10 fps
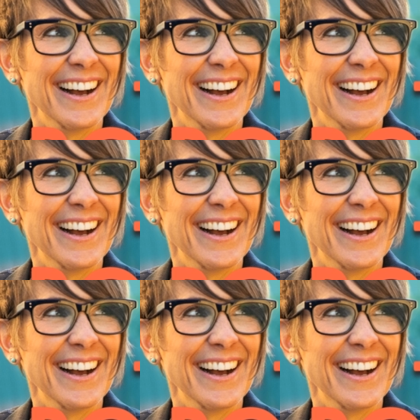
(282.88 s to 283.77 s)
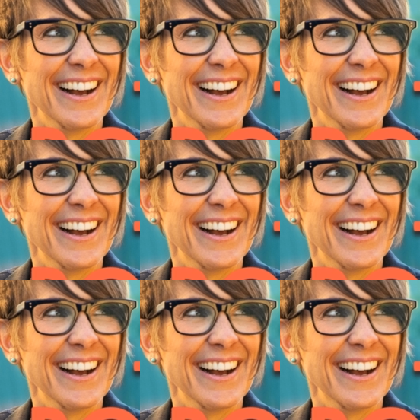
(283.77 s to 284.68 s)

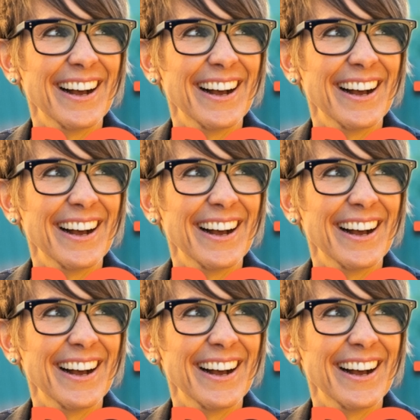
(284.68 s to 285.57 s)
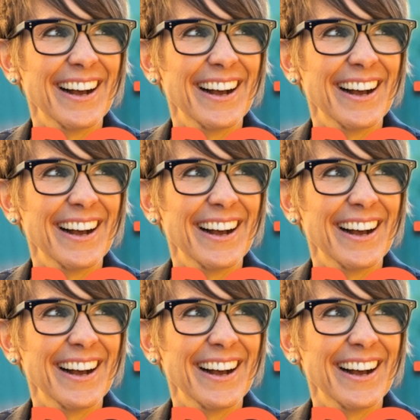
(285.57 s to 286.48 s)

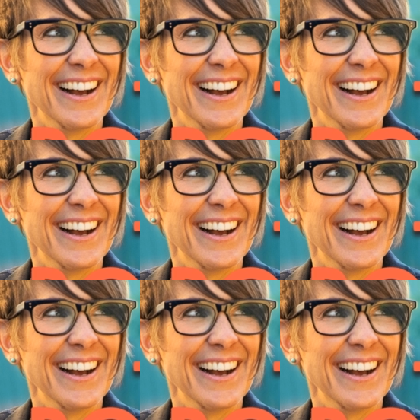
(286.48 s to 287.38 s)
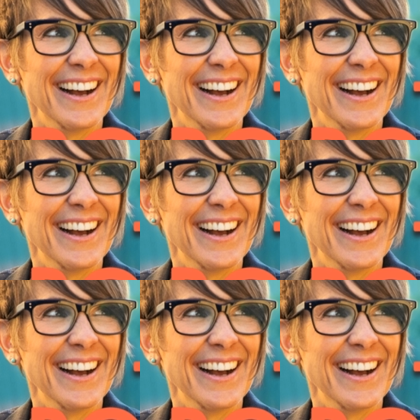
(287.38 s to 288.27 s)

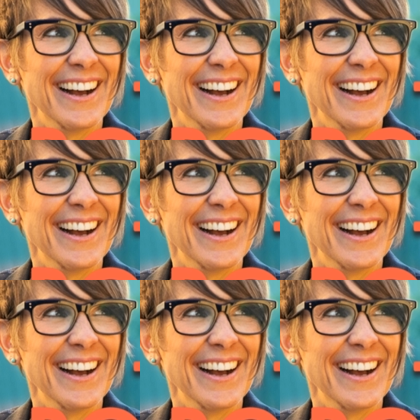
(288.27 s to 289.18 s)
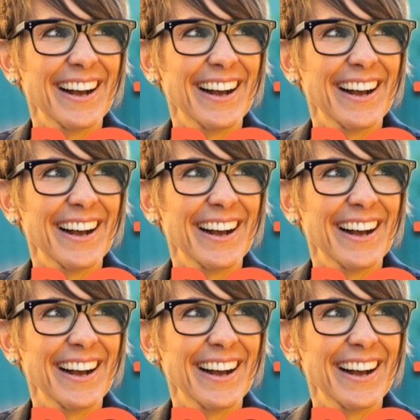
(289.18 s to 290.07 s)

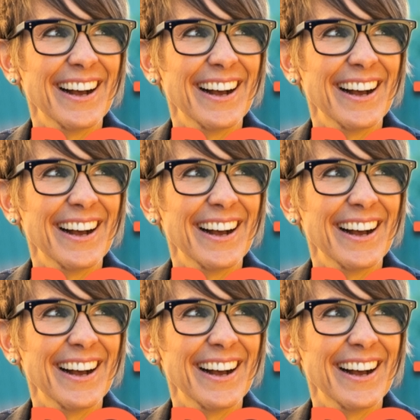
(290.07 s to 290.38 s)
[no speech]